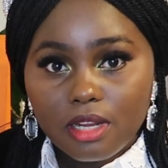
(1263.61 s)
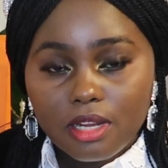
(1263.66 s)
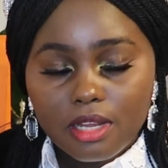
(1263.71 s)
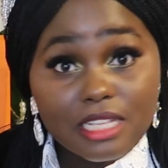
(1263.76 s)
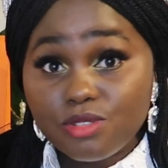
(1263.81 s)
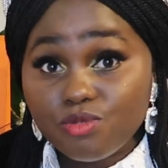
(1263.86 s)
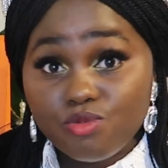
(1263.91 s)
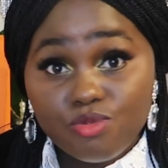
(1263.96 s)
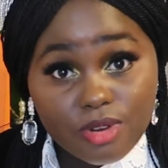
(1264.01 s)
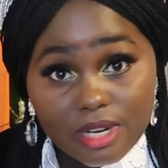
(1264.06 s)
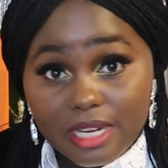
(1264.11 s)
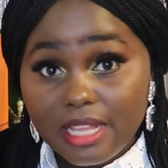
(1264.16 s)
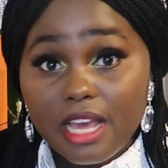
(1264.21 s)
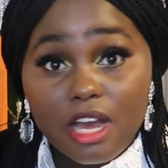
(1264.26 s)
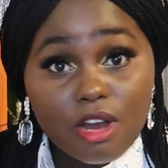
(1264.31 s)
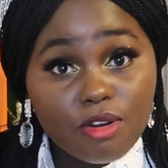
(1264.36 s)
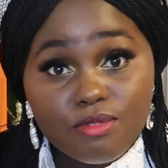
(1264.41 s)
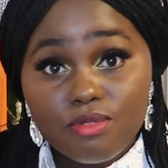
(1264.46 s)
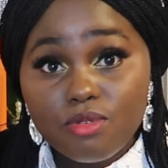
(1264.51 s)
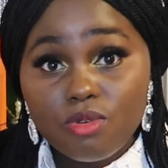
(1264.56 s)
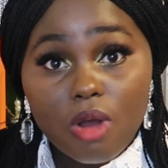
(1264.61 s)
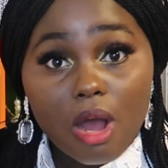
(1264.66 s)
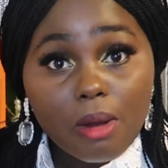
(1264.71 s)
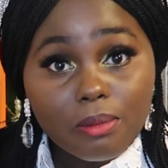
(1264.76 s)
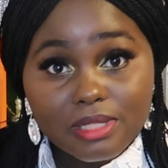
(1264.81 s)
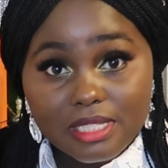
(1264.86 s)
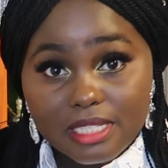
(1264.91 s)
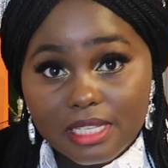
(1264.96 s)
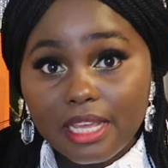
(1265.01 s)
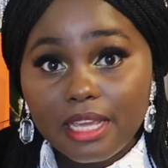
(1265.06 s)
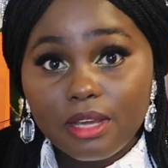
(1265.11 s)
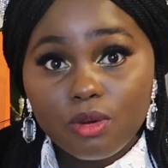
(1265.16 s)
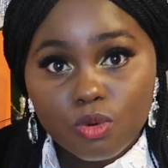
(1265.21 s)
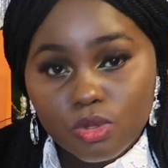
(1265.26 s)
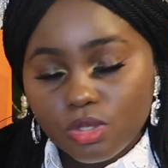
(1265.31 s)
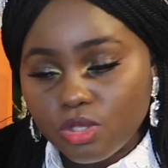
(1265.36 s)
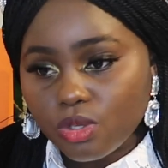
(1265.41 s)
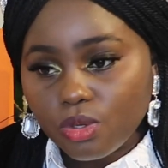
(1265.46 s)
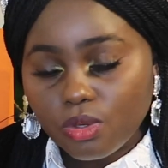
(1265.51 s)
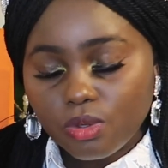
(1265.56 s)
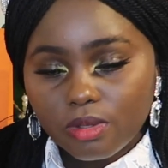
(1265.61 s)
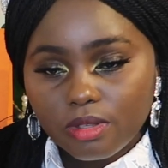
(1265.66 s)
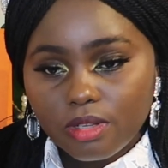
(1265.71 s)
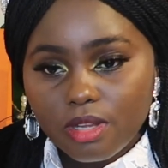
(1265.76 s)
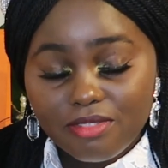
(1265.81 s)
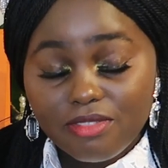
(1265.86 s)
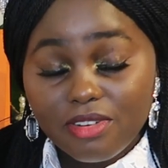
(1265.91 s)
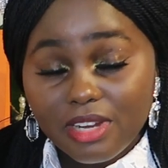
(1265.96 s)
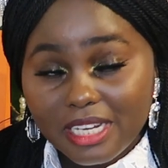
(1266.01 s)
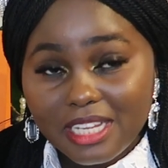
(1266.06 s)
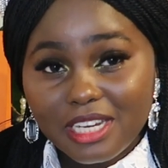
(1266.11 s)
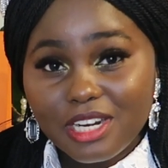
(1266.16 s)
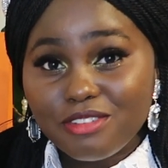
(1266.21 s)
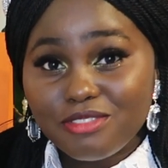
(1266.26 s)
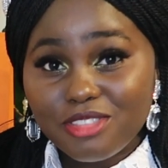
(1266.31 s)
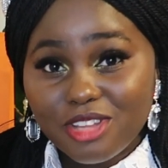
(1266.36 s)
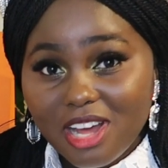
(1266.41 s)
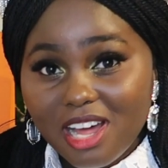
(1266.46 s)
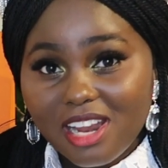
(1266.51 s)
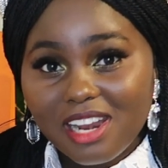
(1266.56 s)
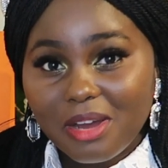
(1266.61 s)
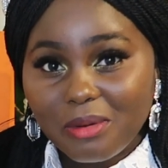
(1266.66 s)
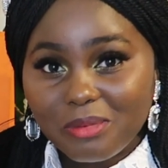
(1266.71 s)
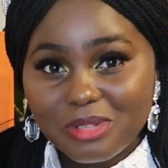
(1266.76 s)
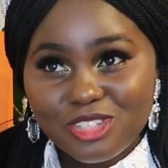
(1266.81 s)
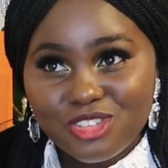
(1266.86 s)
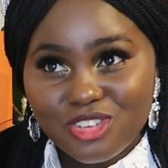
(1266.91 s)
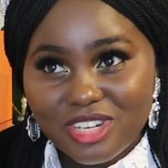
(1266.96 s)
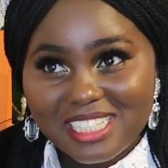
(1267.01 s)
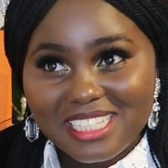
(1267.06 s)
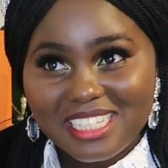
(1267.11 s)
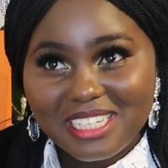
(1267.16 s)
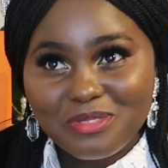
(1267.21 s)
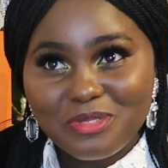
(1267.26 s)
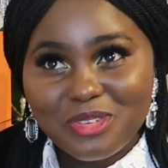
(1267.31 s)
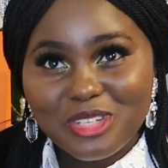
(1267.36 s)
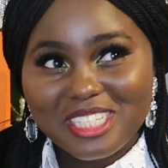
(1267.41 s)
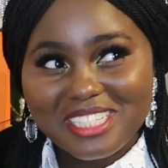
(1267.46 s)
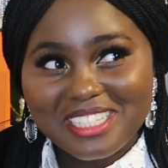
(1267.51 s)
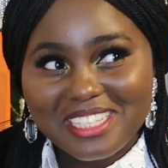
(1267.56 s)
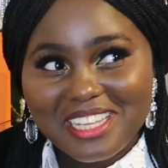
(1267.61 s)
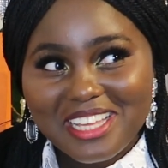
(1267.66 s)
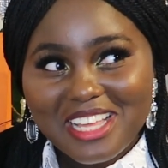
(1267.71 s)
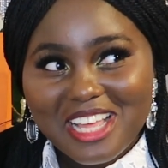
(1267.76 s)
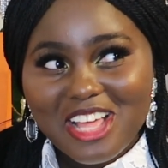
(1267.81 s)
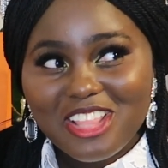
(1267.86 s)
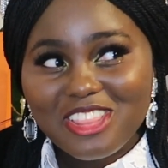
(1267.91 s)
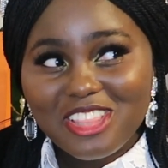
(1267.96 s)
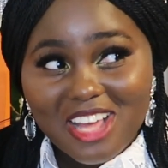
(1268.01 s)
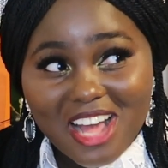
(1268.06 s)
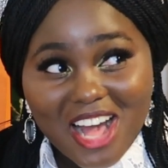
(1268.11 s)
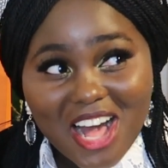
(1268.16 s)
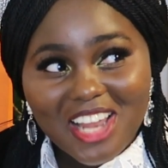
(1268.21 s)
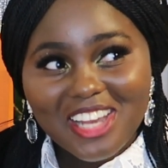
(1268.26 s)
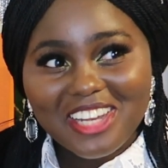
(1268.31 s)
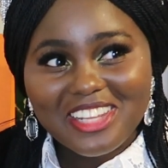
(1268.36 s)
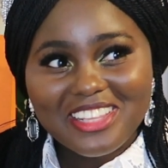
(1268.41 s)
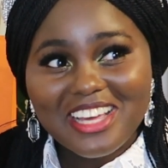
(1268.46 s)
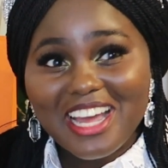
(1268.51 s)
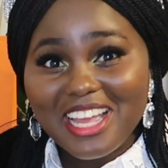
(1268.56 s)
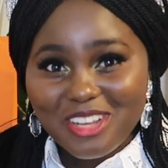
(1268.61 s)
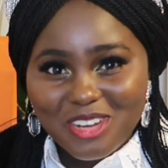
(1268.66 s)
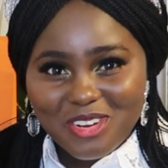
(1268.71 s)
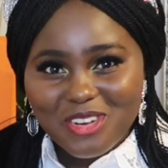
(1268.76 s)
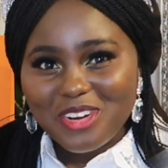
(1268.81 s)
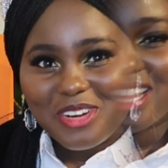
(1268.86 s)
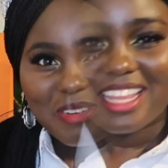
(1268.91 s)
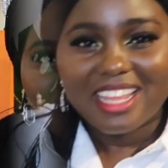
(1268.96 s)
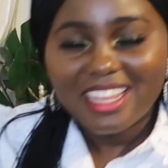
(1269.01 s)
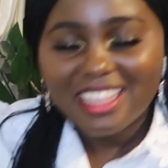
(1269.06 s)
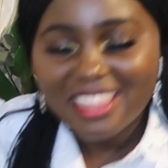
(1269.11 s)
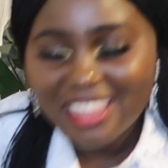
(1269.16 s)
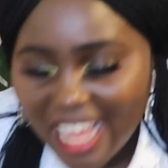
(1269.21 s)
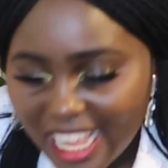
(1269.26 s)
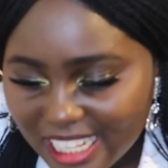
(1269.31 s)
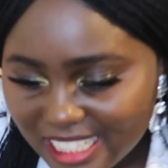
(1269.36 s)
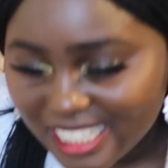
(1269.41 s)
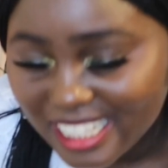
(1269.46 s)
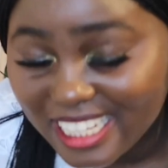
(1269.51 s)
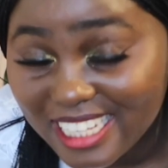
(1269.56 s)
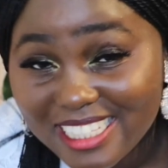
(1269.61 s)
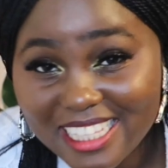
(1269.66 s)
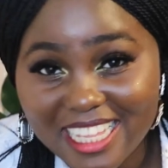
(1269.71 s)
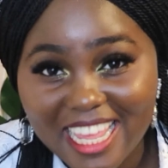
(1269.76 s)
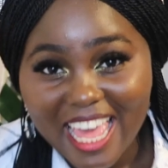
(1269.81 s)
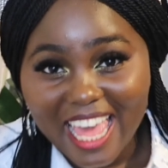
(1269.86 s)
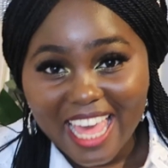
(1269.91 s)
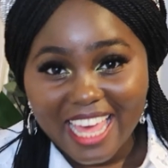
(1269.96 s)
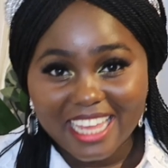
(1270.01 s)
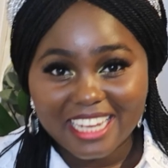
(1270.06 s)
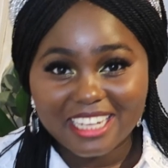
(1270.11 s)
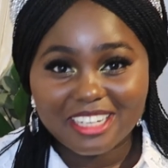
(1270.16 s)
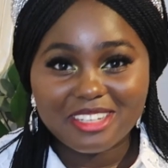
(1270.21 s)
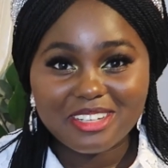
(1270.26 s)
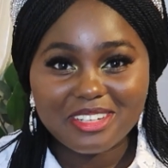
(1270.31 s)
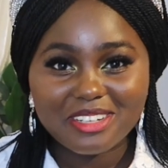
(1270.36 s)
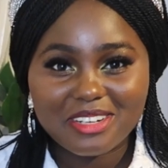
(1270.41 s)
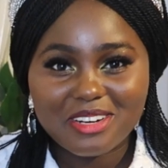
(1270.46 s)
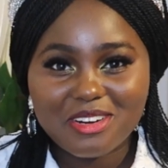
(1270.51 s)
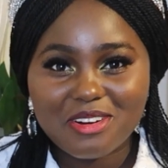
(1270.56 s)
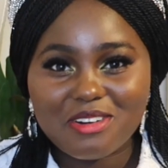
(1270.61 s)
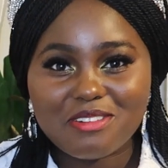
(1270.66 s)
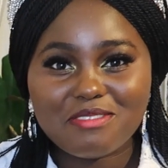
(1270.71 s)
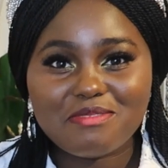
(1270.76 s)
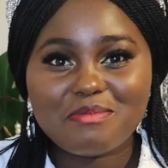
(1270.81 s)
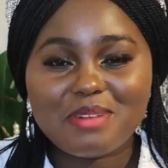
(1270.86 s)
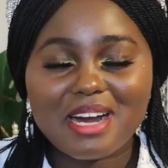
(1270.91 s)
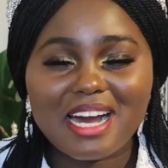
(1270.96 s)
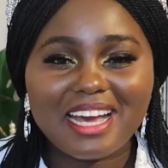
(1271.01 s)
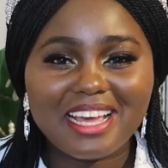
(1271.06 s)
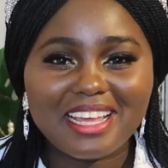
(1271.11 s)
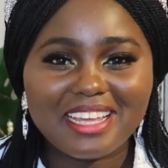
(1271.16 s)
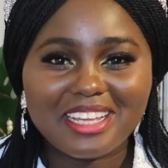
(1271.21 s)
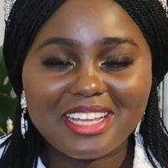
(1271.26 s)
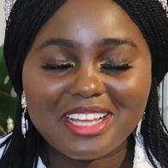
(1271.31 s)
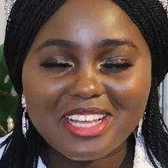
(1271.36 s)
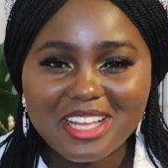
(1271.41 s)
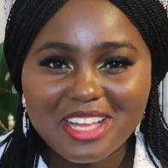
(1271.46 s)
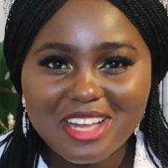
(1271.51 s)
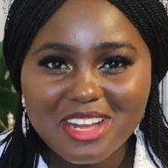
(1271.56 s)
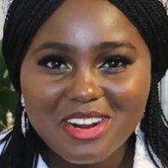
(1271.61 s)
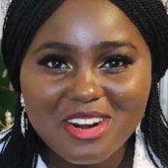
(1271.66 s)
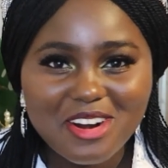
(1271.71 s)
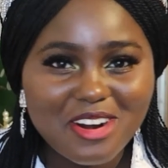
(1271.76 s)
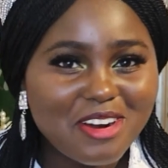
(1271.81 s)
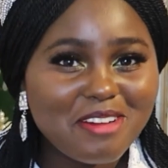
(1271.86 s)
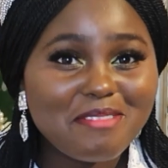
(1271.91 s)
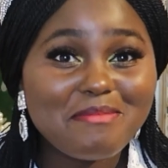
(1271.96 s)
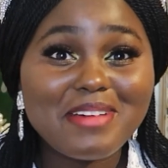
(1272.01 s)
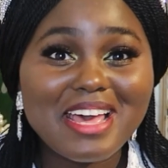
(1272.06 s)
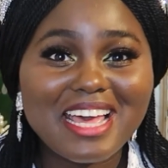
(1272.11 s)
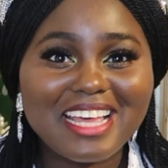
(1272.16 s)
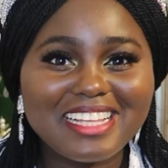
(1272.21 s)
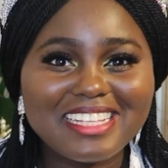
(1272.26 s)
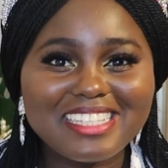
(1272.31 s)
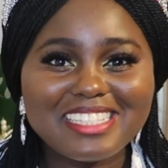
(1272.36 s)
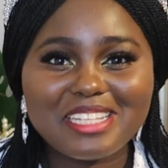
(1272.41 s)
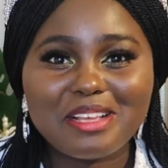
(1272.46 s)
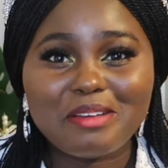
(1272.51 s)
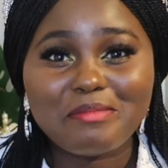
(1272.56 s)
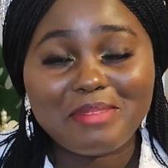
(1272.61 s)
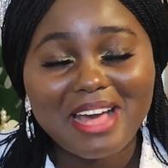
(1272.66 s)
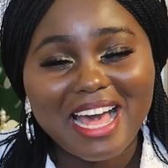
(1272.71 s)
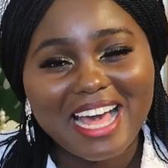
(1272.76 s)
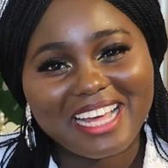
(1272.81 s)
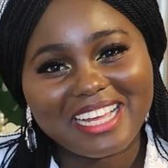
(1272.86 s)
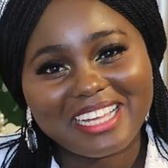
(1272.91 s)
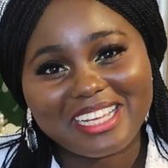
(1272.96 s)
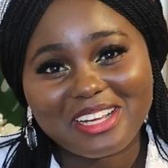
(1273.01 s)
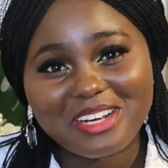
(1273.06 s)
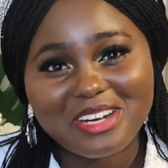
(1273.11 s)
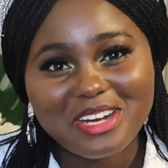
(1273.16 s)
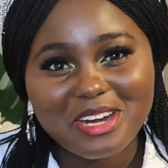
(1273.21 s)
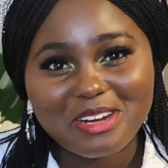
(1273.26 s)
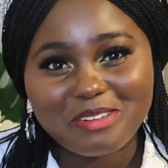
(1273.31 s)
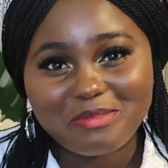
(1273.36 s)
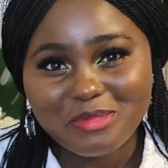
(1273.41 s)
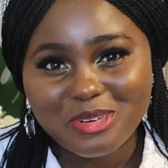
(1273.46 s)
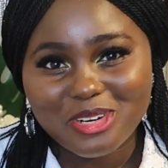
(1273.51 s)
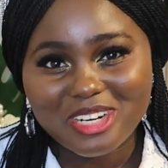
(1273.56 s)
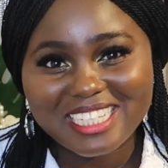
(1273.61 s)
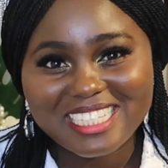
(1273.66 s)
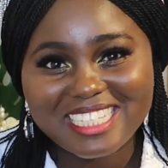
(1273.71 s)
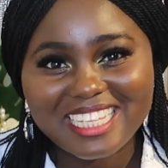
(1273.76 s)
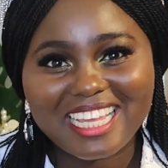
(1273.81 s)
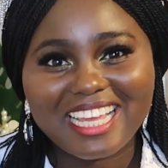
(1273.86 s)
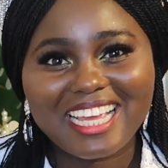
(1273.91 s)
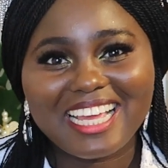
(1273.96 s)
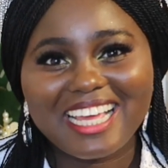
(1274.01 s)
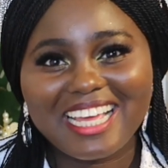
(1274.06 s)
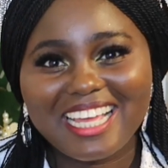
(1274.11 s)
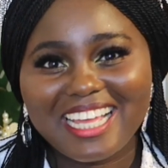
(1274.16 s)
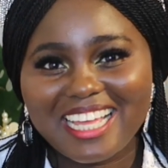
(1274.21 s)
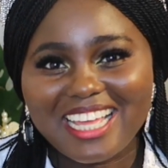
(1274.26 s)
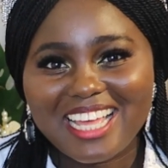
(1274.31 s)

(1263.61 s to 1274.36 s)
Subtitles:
That's really helpful, I would say. Also, funny enough, the color I was dressed in was the color that I got. That is the end of my Hermes bag unboxing.